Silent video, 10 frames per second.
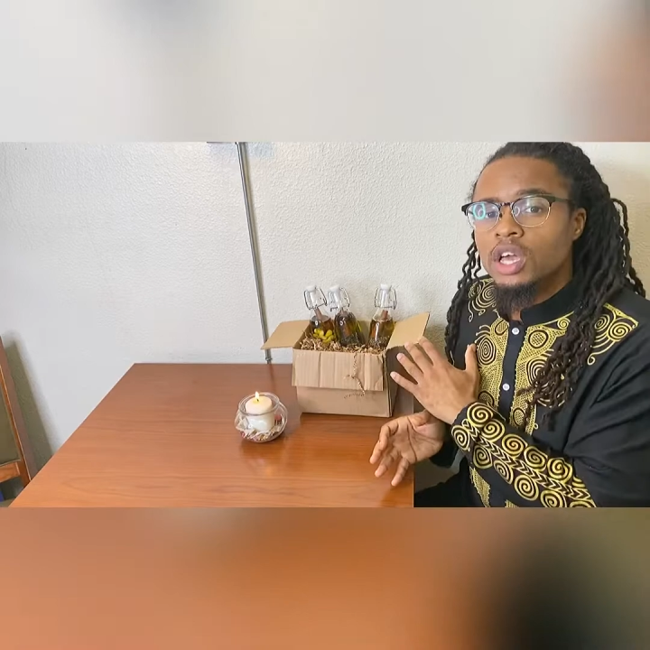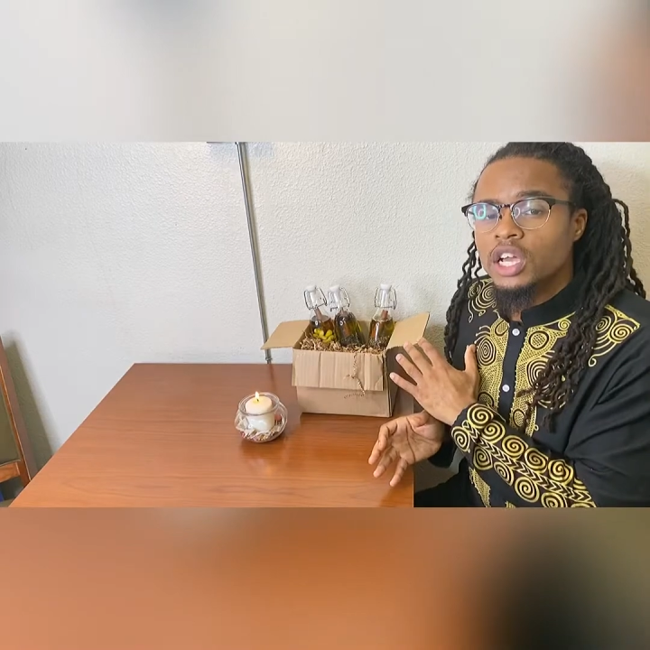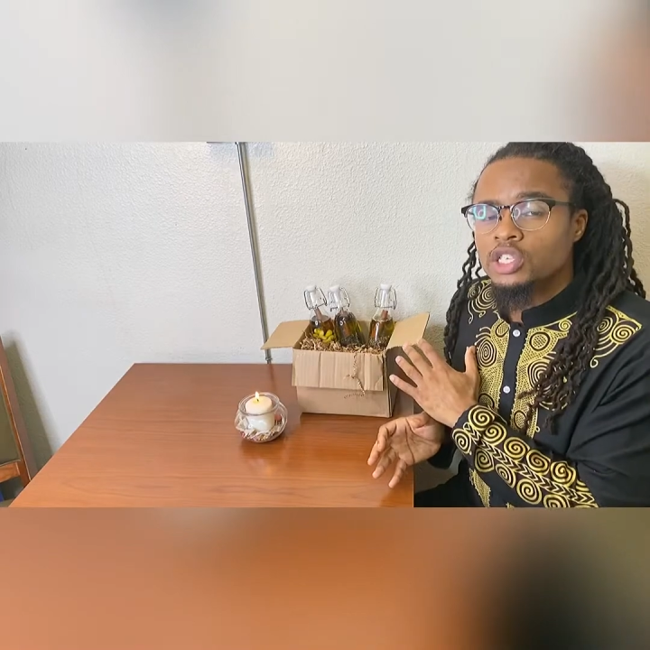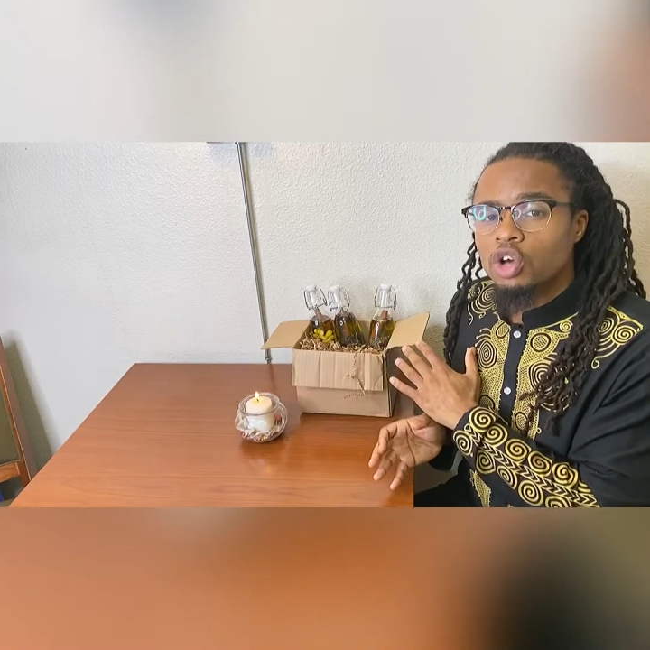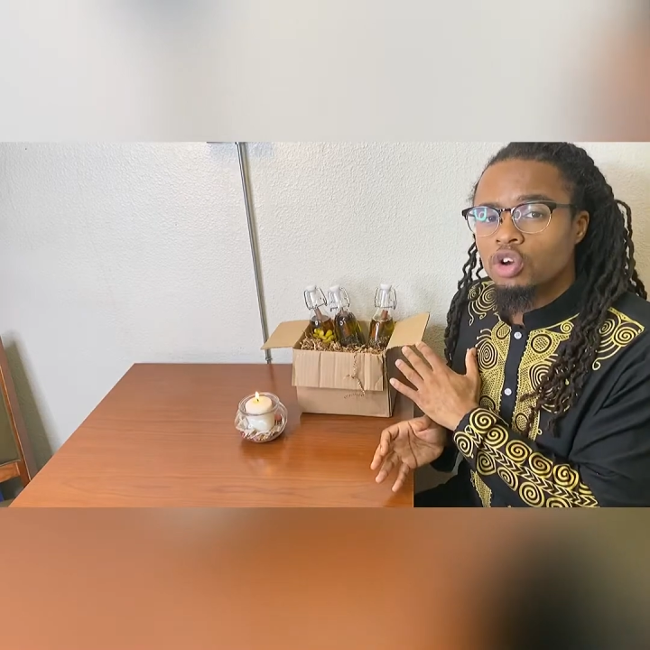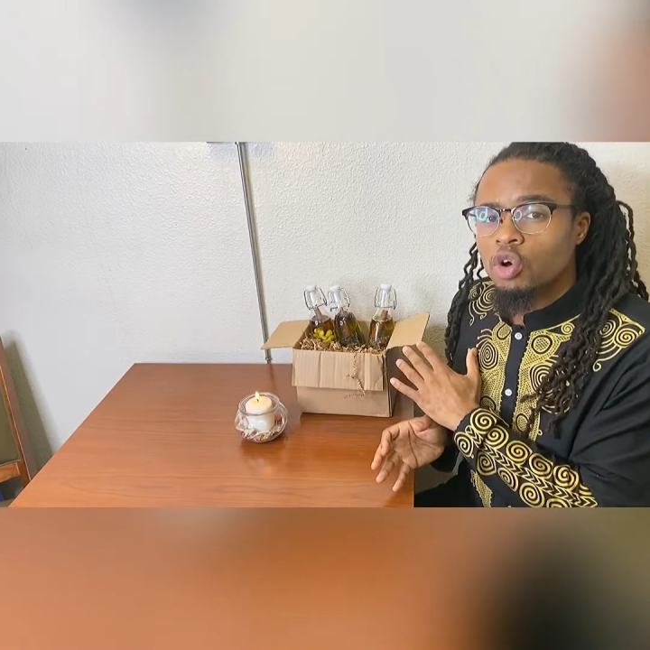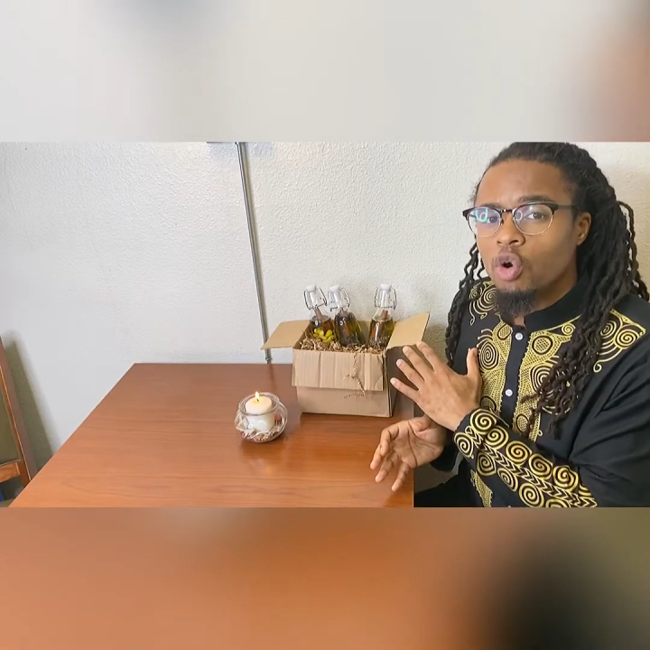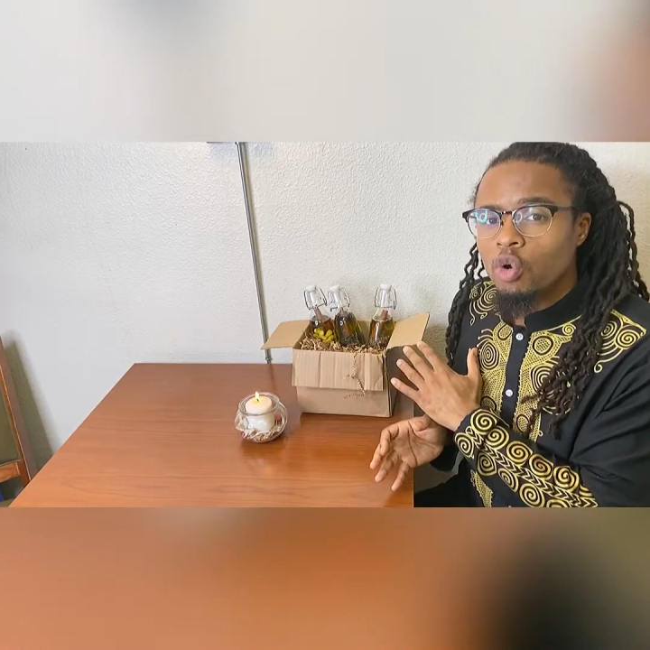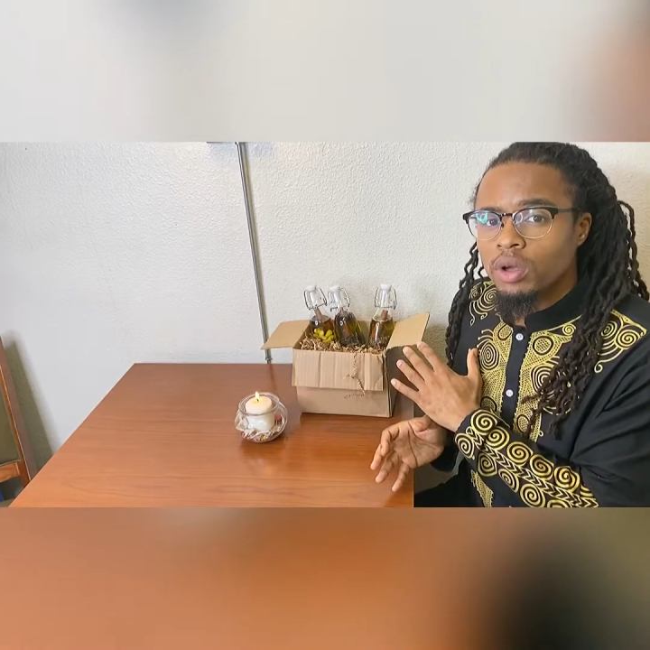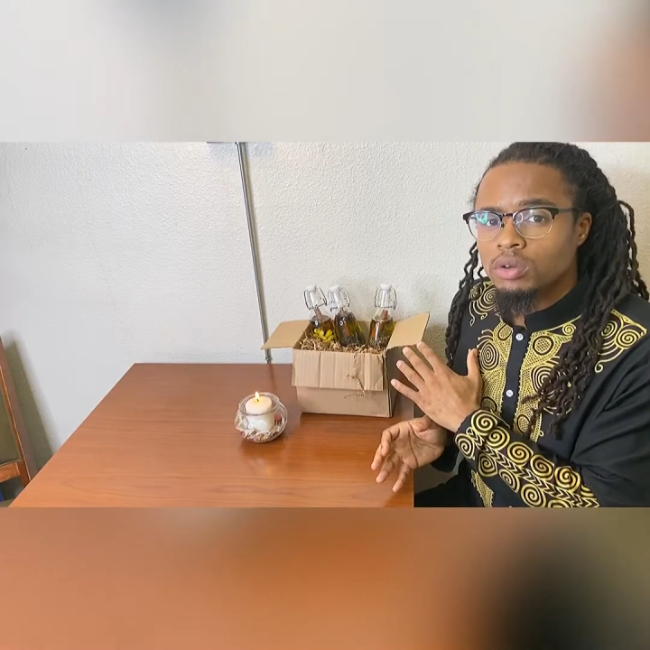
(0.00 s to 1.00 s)
eternal
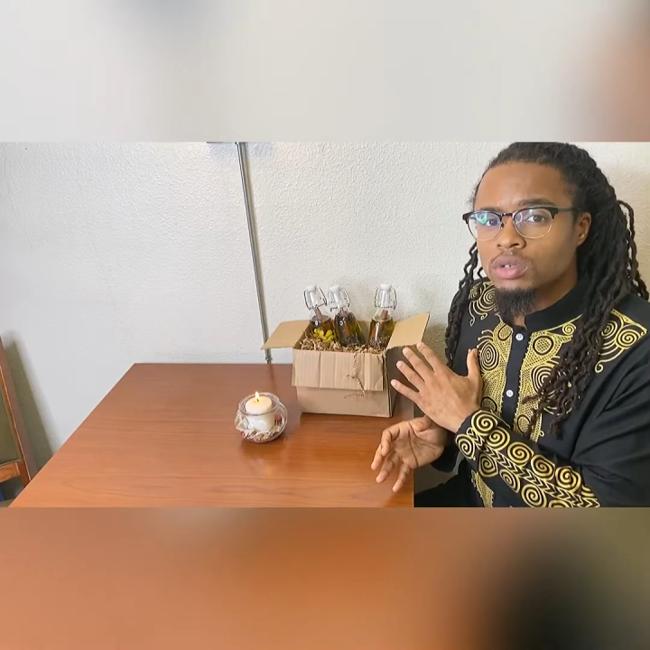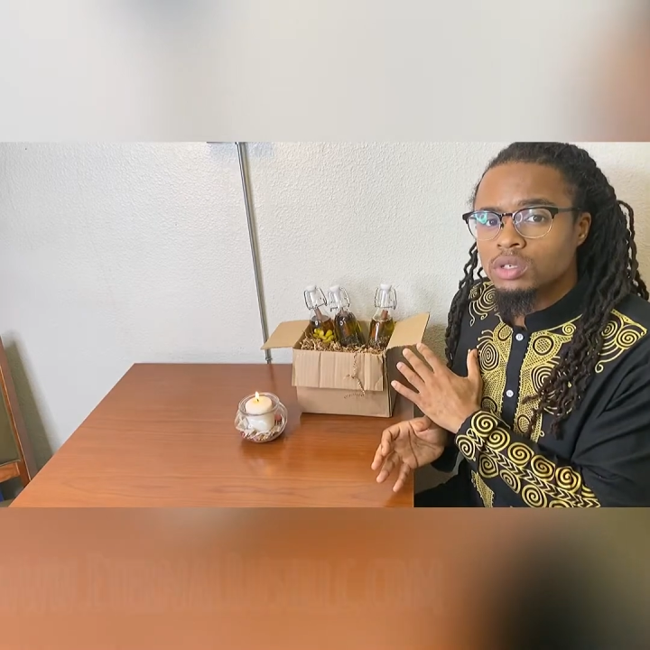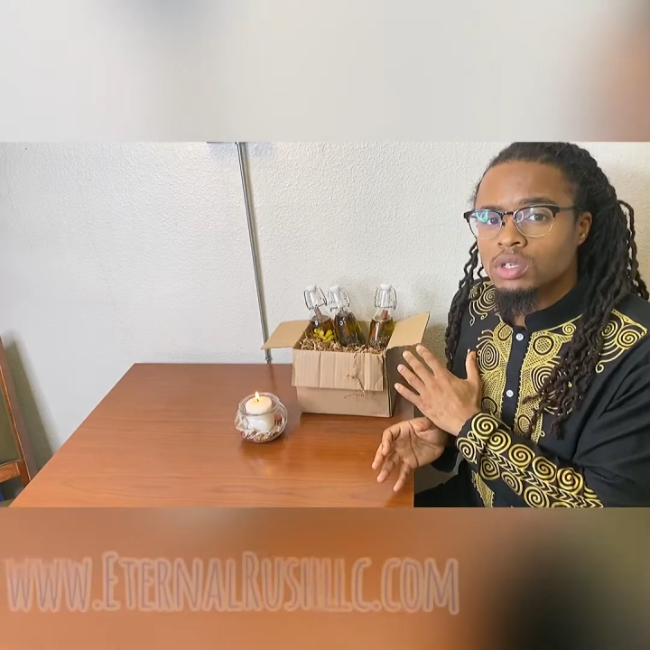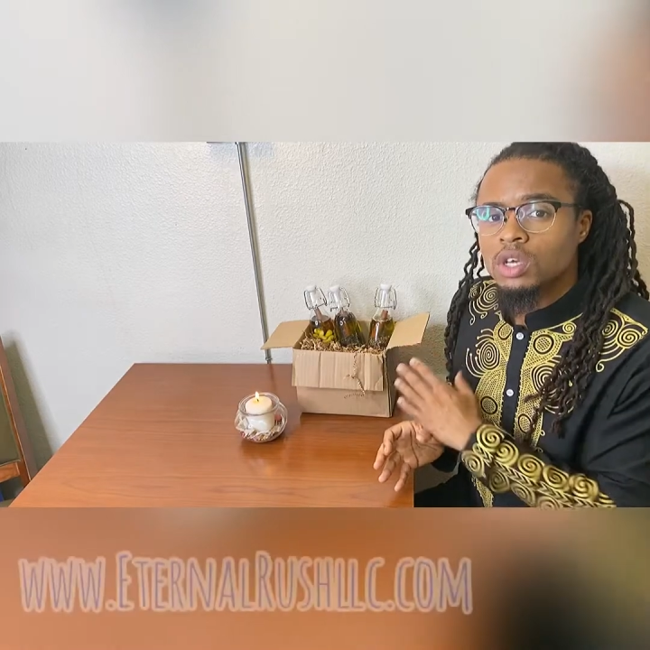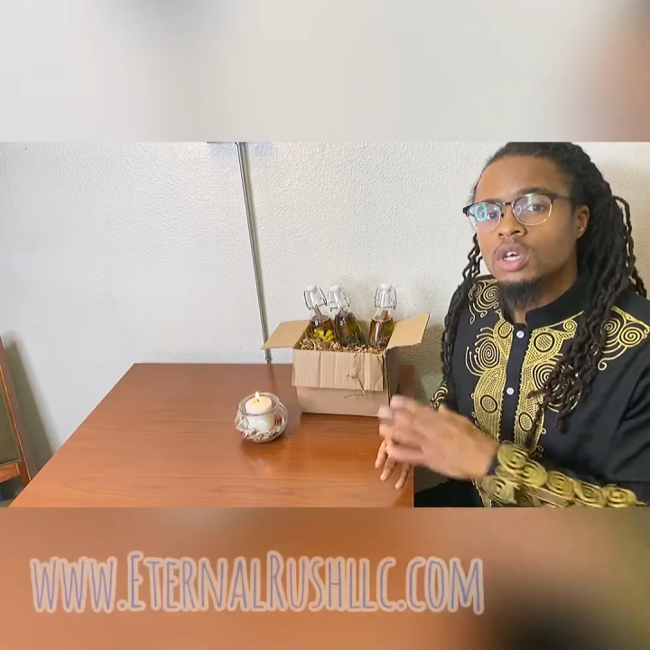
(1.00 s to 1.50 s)
oils.